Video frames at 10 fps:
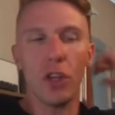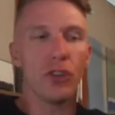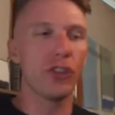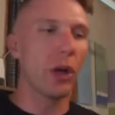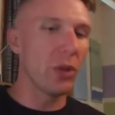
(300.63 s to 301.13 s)

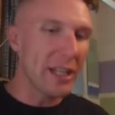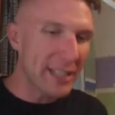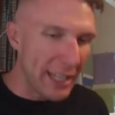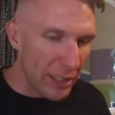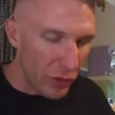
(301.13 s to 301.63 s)
So let's
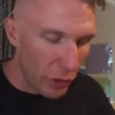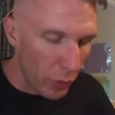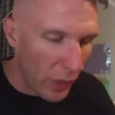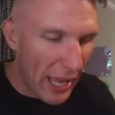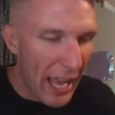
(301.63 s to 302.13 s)
get
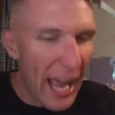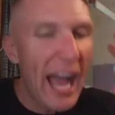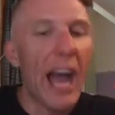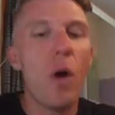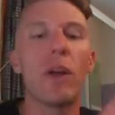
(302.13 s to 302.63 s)
into
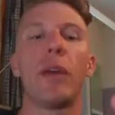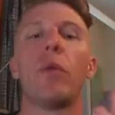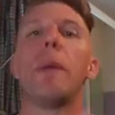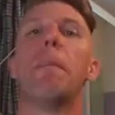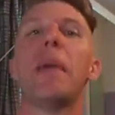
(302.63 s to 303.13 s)
how can
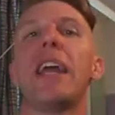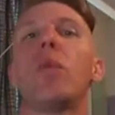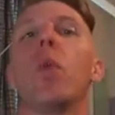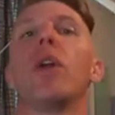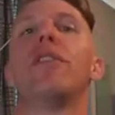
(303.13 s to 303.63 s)
we make
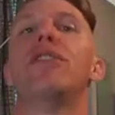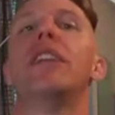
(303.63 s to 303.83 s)
one of